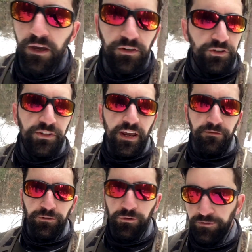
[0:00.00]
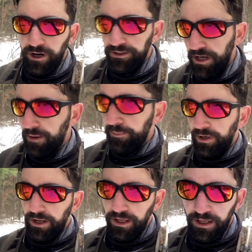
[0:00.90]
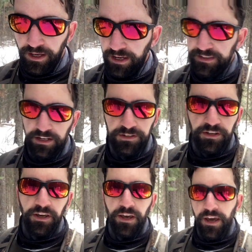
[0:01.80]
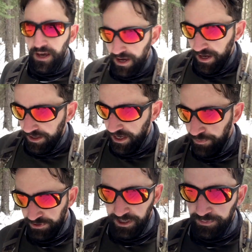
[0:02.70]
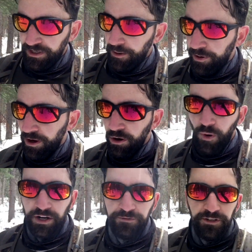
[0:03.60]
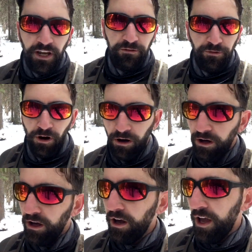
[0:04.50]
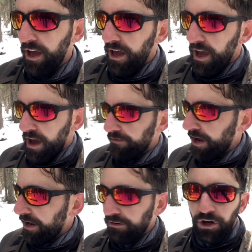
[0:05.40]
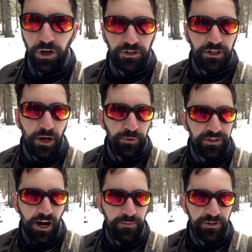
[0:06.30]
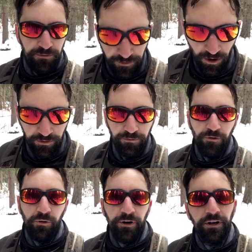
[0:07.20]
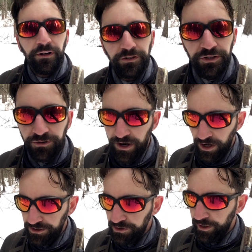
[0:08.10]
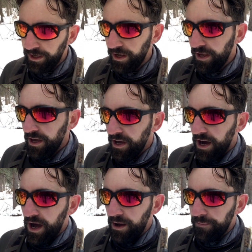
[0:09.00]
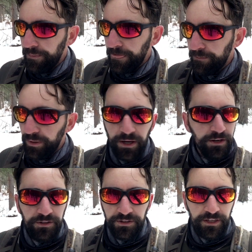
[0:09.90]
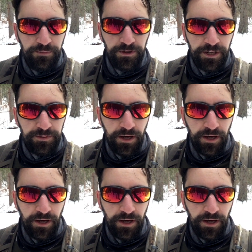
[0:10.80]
Just staying floating right on top, but like I said, just keep your tips up, watch for deadfall. I've gotten hooked a couple times and fallen forward straight onto it, but just keep your tips